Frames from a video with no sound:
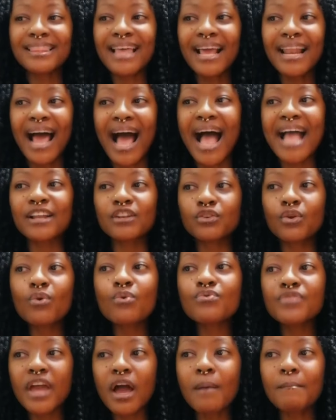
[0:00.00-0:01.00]
that i know
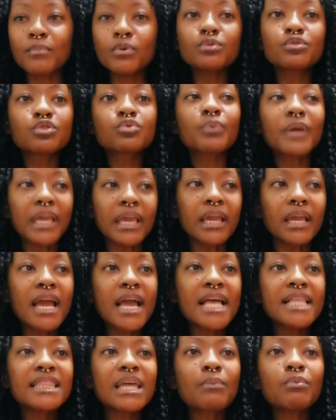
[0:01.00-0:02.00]
they are mood swingy
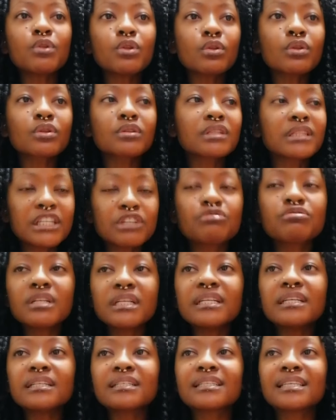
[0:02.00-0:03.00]
they will
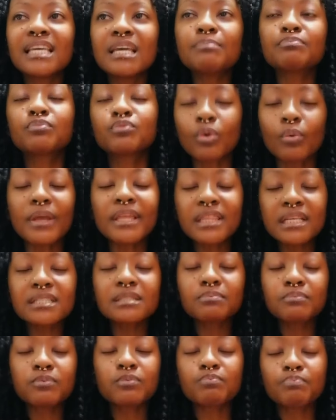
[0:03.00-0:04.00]
literally keep doing this
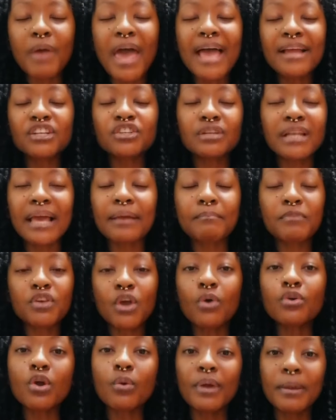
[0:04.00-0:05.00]
pend like
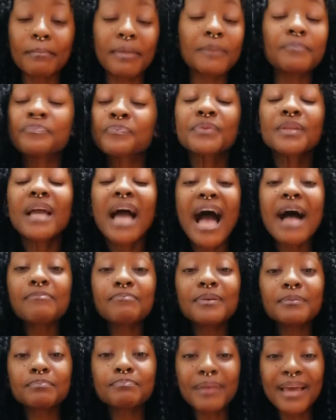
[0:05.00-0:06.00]
yo-yoing me I've
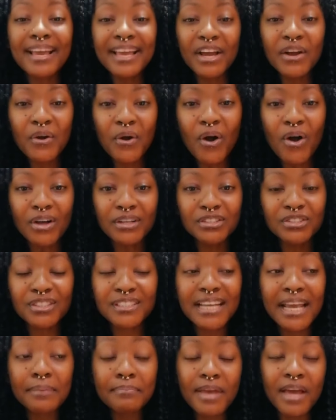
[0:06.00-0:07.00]
been begging God to
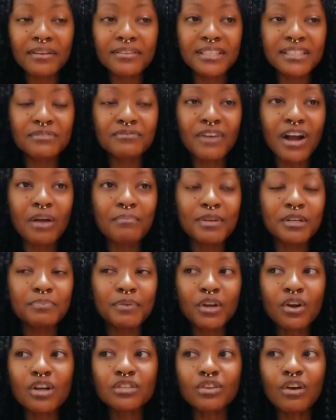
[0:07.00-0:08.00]
take me out of this environment
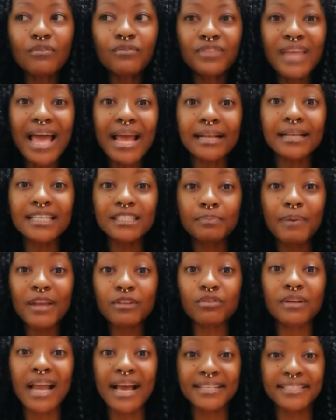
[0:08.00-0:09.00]
because of that. It's
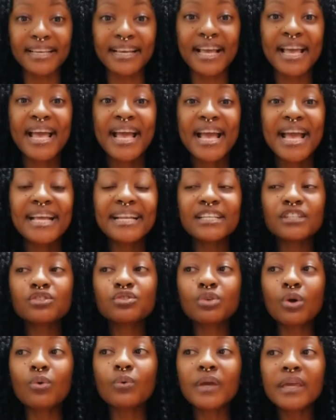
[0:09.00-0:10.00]
patronizing. It is
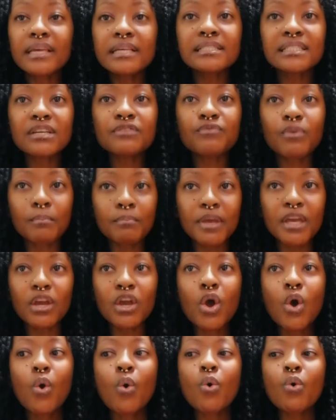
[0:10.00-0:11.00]
so easy for me
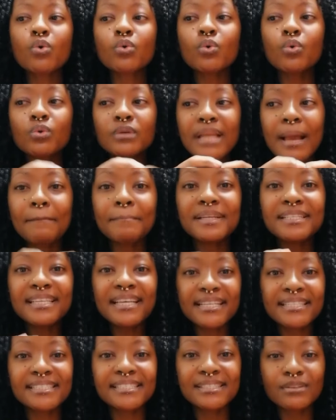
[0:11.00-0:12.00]

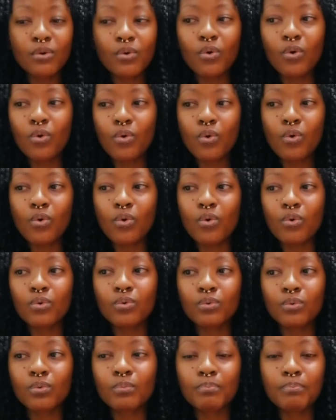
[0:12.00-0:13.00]

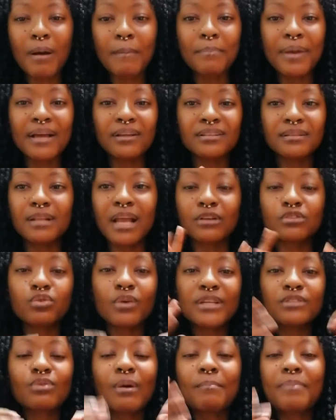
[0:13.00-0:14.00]
Oh,
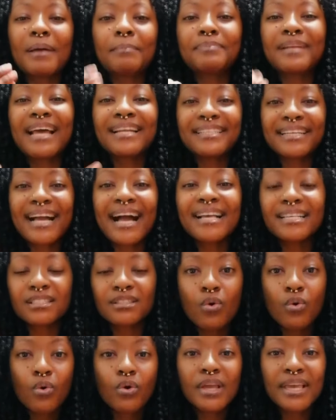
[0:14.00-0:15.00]
like
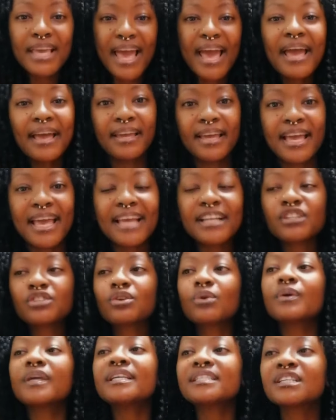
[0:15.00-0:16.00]
guys yeah it is
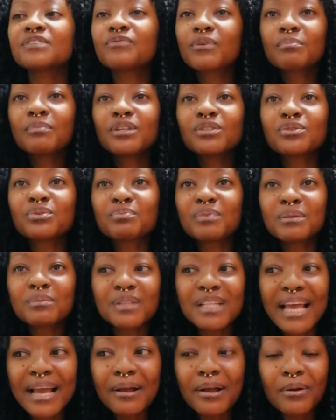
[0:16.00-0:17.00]
so easy for me to be
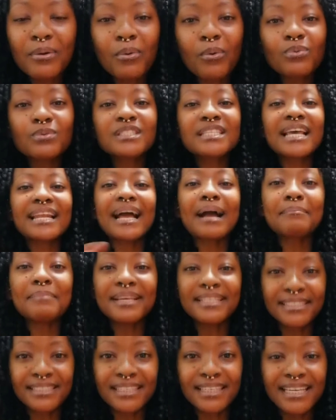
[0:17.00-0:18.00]
like
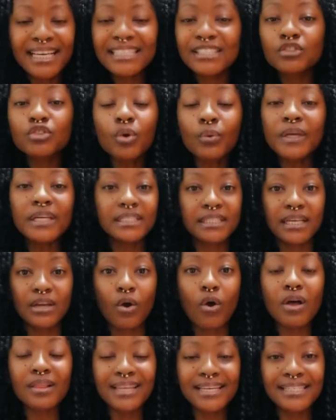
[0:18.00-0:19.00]
it's so easy
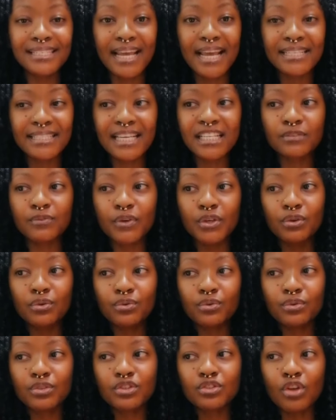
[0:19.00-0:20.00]
all it takes is for you
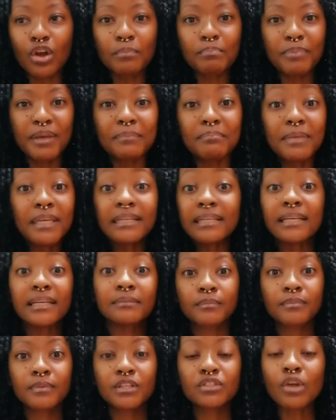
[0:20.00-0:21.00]
to stop being mean
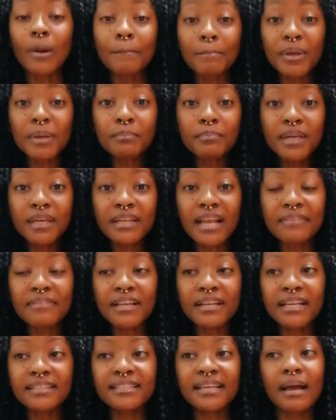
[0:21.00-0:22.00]
stop being mean and the
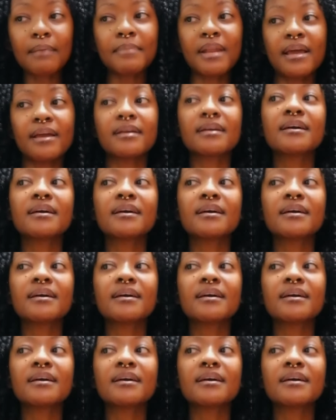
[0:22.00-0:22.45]
next thing i'm like